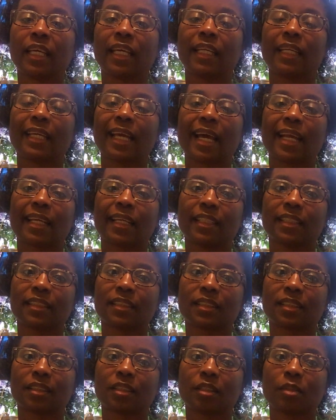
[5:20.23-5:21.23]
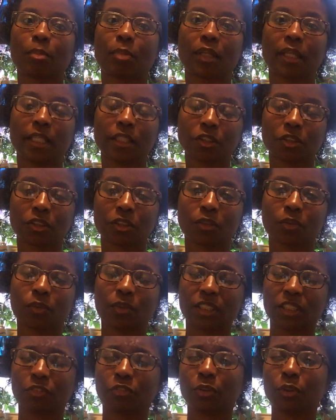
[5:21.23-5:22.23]
and not as pleasure,
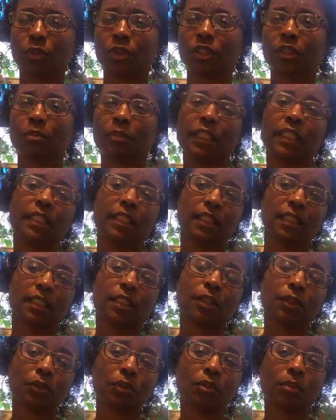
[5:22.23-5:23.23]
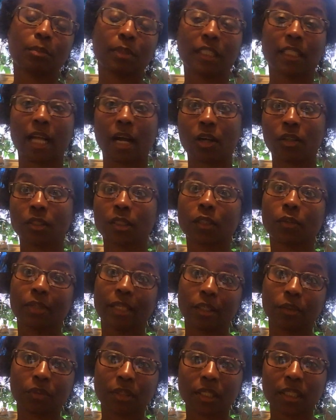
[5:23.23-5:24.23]
which food should be good too, but also
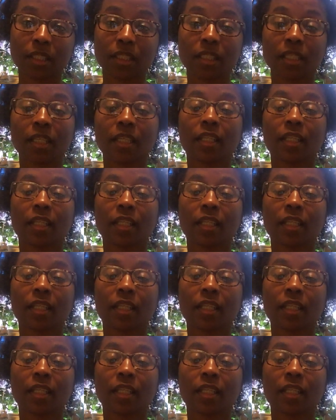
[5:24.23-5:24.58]
healthy.